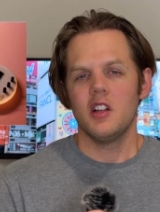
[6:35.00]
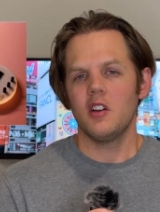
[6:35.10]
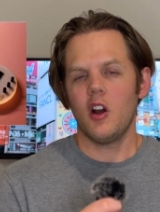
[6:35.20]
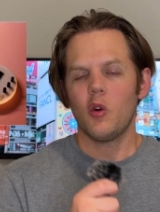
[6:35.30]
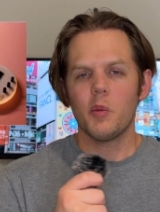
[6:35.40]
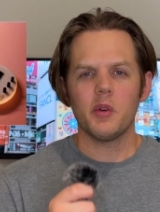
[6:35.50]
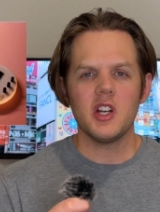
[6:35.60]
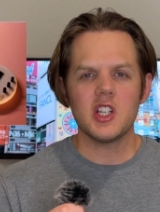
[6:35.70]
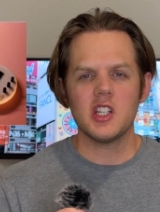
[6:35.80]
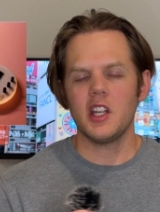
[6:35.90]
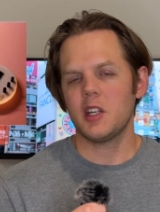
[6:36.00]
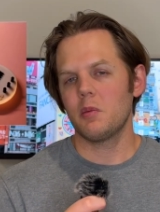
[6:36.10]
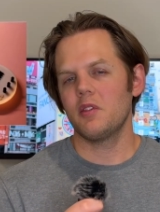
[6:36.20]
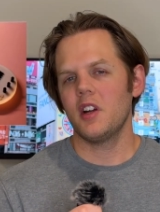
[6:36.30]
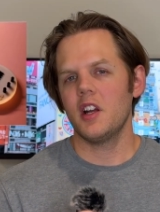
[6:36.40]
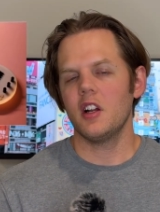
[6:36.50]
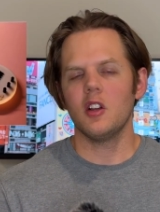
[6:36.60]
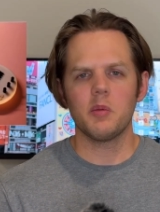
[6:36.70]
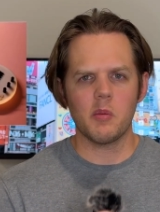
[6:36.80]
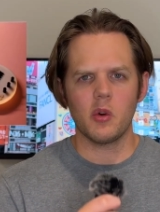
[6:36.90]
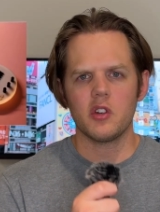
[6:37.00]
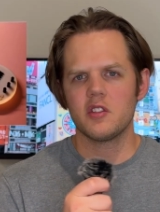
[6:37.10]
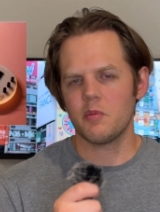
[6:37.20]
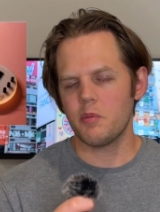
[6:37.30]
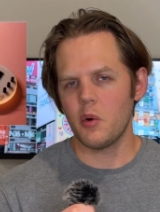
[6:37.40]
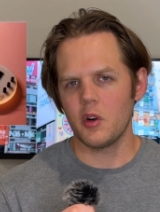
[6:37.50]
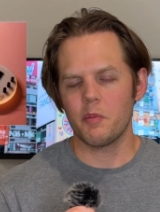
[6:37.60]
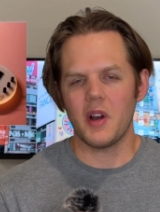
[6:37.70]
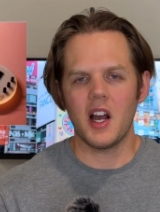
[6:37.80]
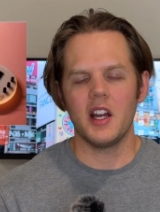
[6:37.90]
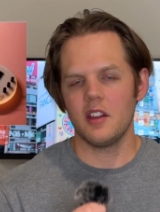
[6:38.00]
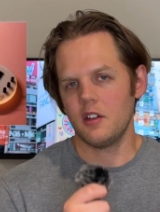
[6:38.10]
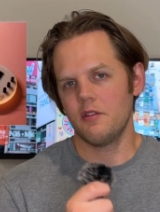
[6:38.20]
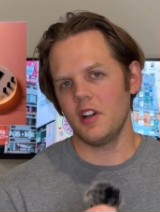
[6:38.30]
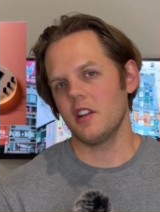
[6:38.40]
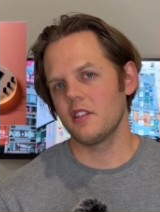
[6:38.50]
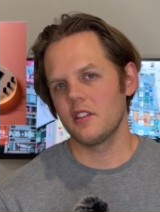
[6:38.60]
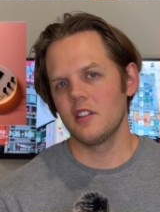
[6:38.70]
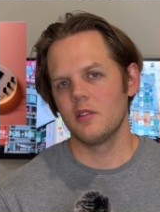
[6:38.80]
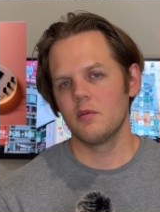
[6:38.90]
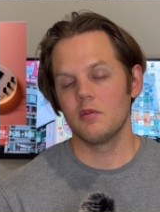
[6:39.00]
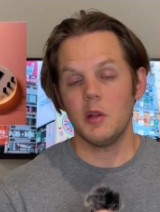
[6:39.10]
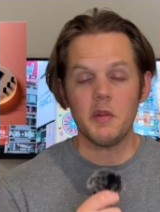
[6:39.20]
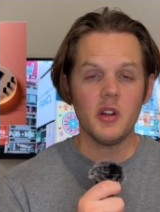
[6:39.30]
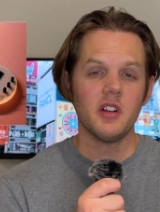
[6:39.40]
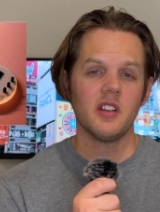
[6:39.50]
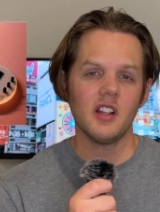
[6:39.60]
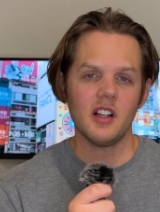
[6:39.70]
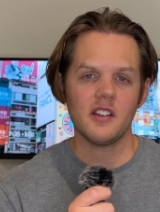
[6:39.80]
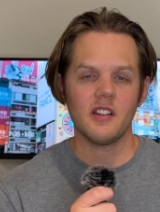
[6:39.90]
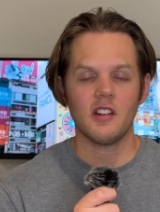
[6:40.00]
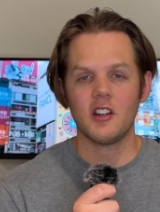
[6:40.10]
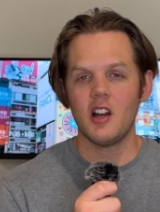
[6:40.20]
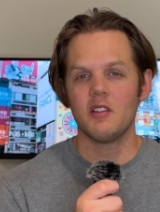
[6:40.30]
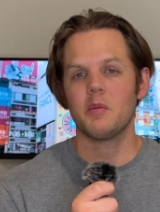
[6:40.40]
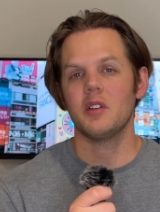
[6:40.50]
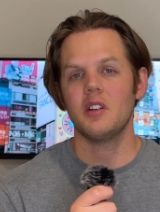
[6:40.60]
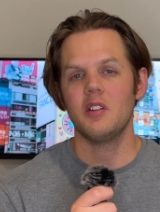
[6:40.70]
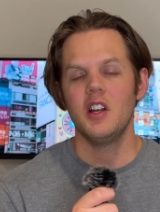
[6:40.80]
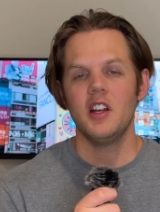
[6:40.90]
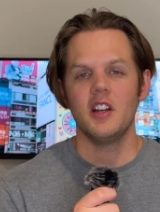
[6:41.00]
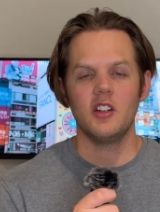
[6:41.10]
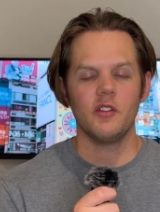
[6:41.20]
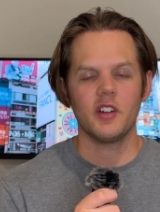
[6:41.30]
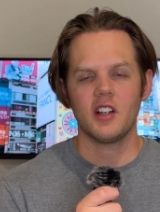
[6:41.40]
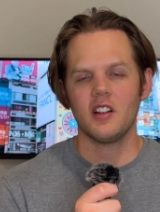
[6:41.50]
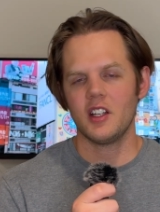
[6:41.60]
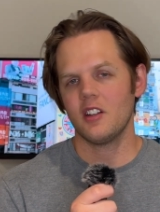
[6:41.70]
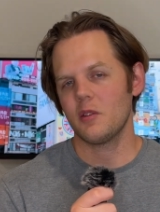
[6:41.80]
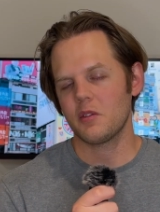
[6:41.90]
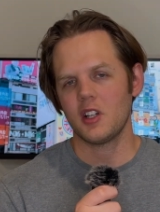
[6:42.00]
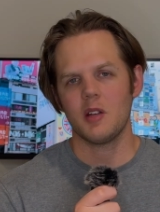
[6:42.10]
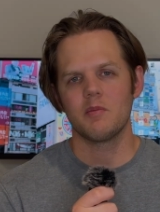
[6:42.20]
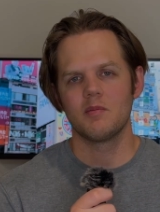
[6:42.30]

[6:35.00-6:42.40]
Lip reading: a corporation that can provide a little bit more support behind the device? Let me know your thoughts in the comments below, and don't forget to like and subscribe.